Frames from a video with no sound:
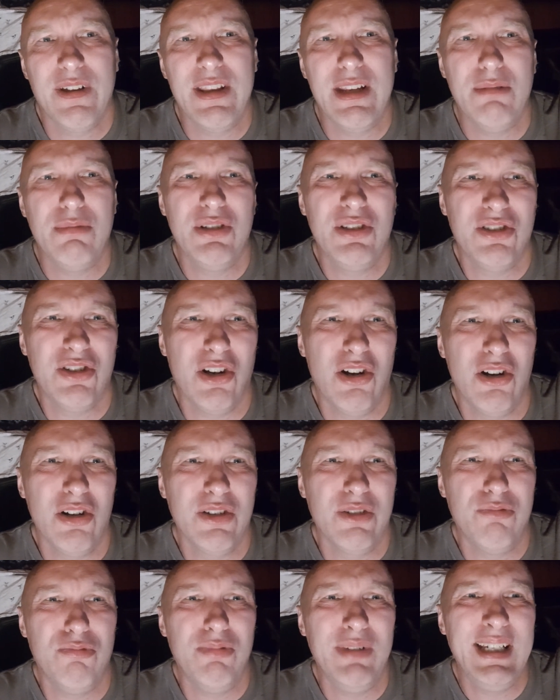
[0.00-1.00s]
And there was
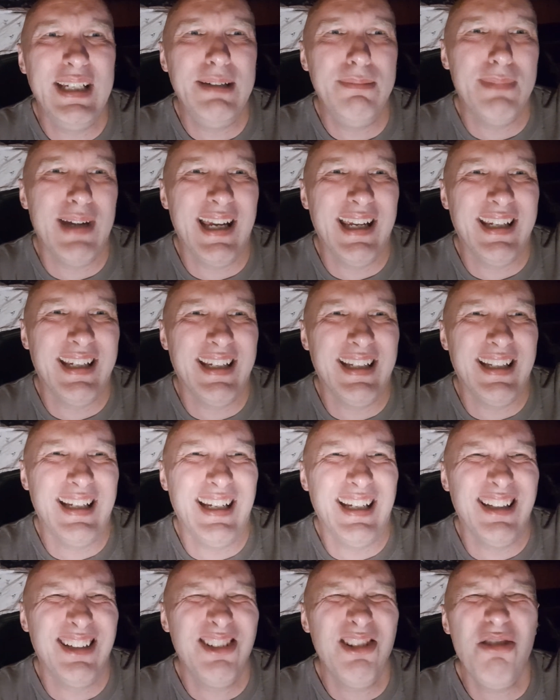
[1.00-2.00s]
talk of remaking it.